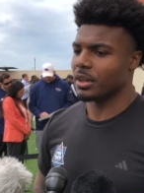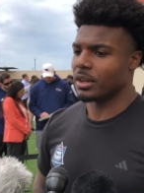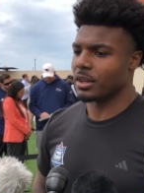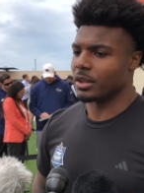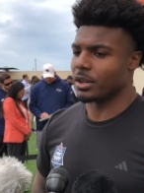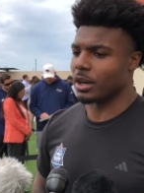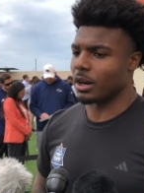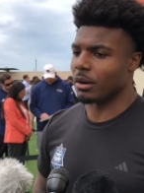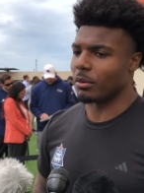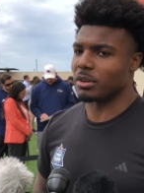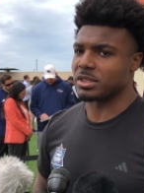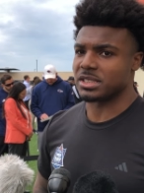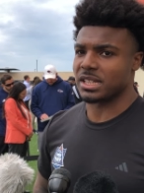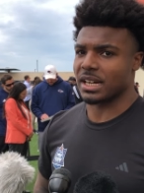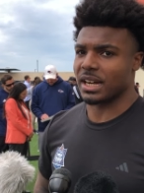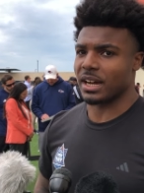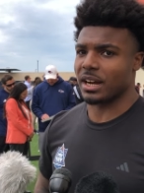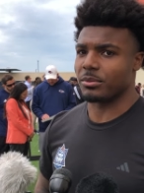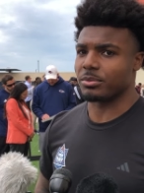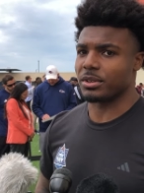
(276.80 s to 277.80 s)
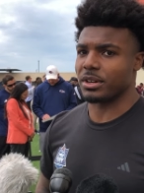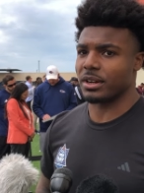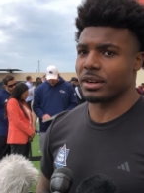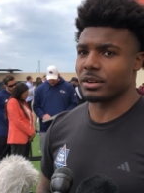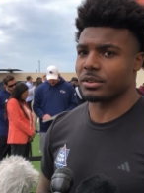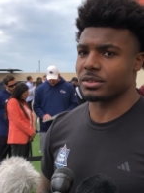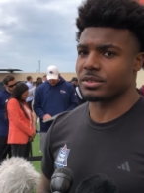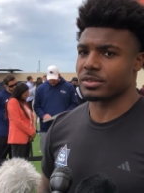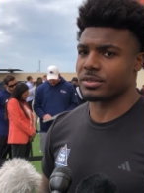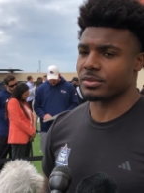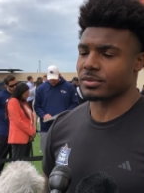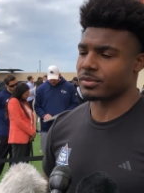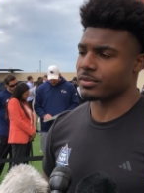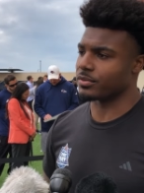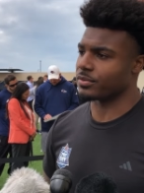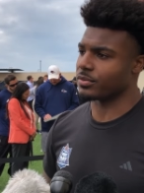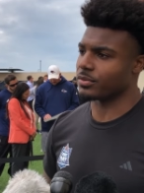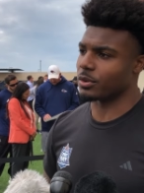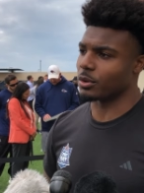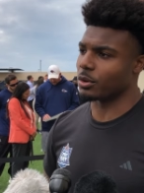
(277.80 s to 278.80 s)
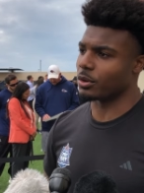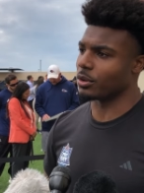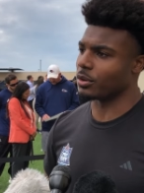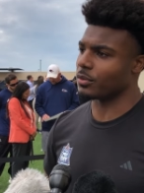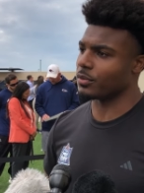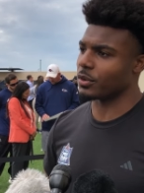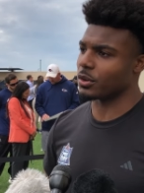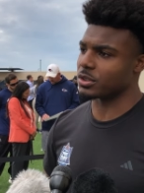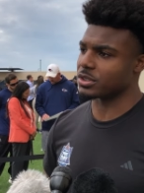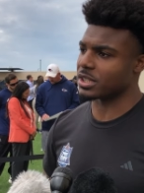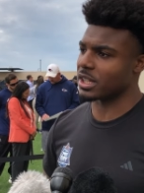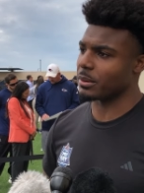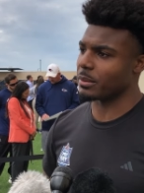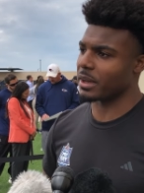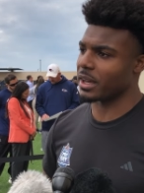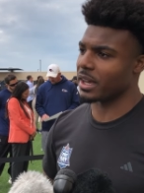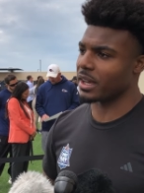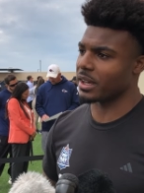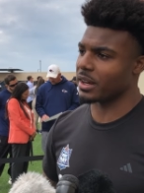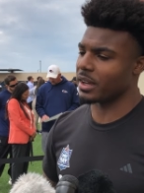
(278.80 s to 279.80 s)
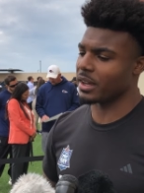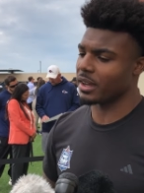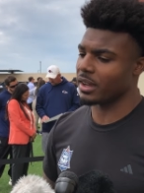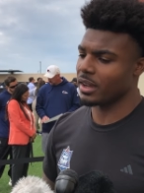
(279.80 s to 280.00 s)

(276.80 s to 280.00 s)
You know, once I got up there, it was full steam ahead.